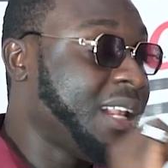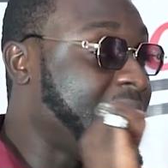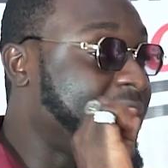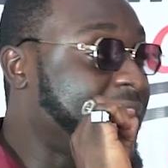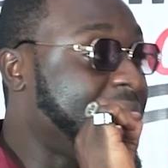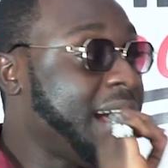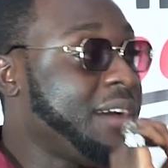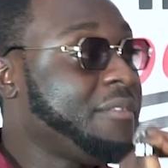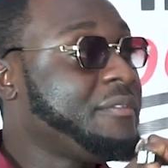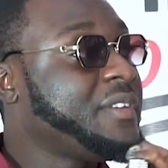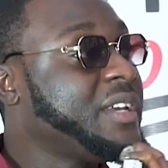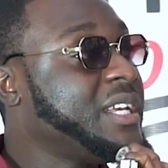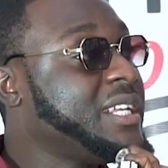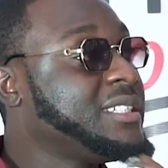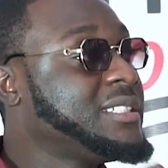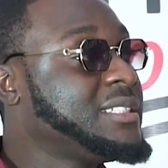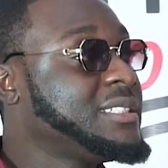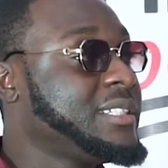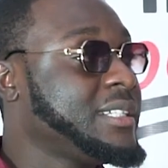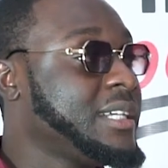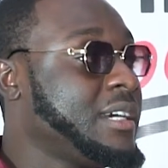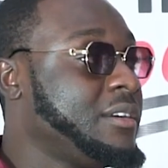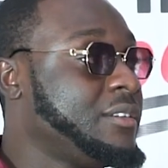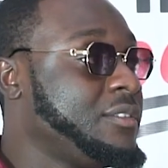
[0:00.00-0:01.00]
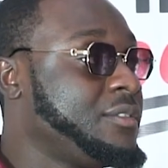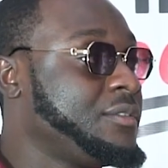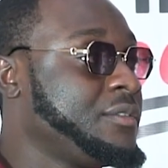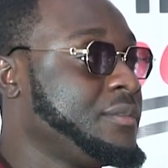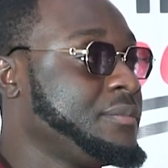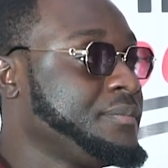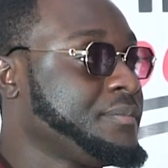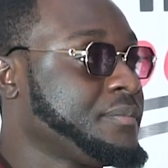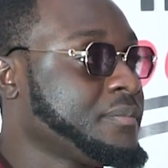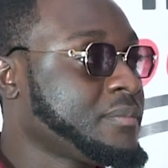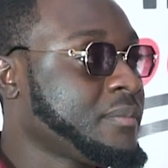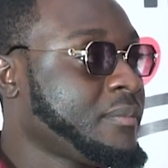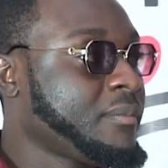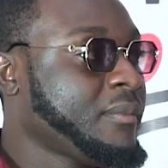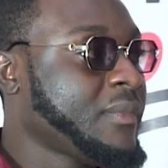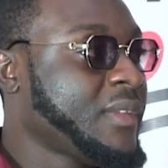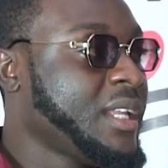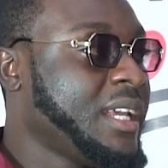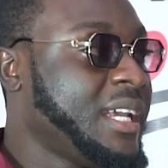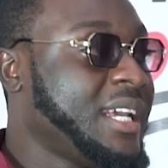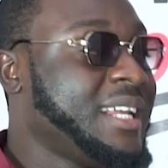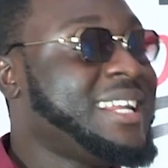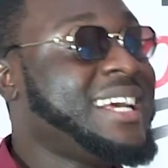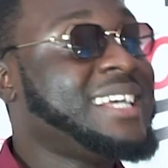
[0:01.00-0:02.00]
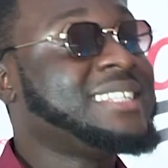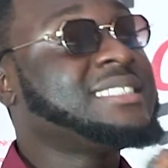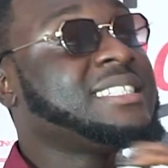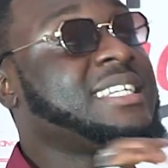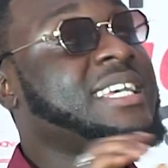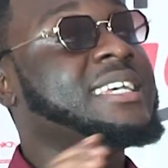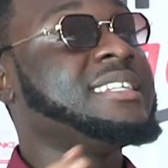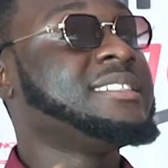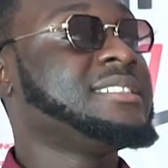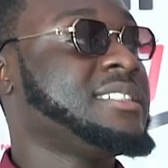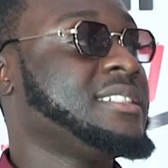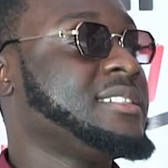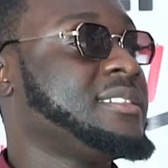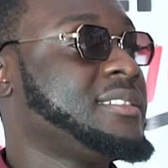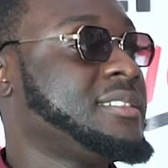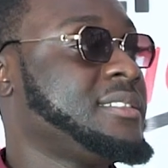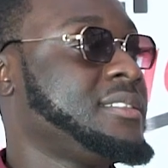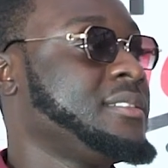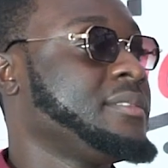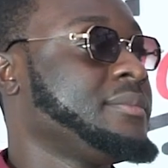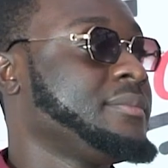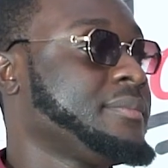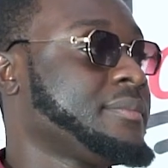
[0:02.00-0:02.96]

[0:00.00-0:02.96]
Love itself. It doesn't exist.